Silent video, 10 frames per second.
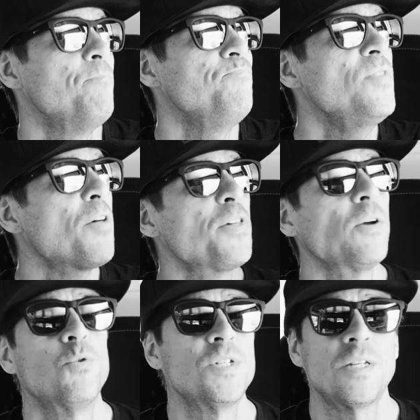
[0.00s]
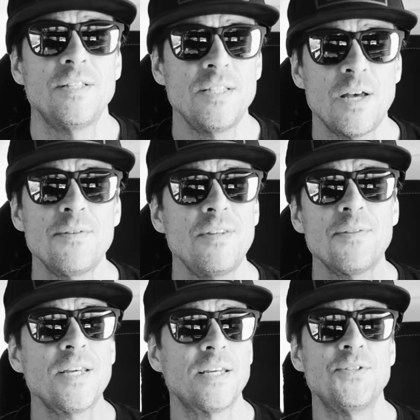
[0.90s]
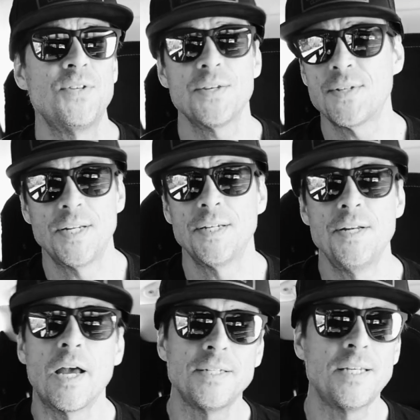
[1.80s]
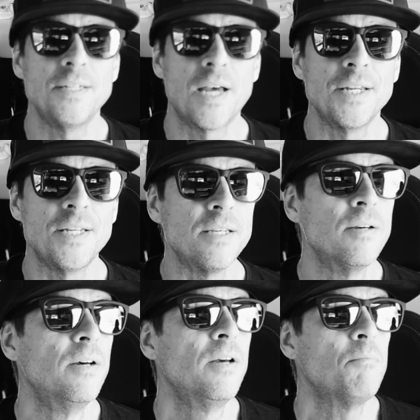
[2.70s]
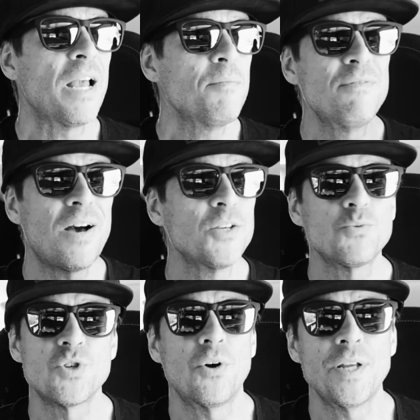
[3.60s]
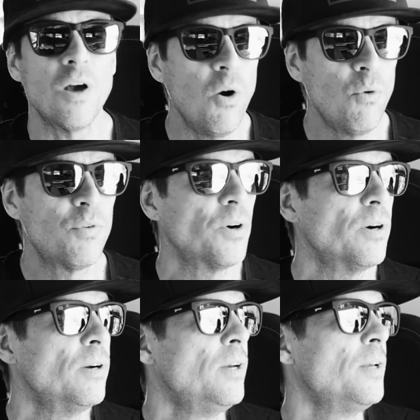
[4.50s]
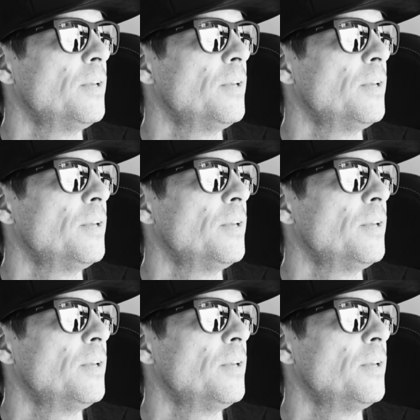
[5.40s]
nothing existed in 1990. Miami Vice was already over.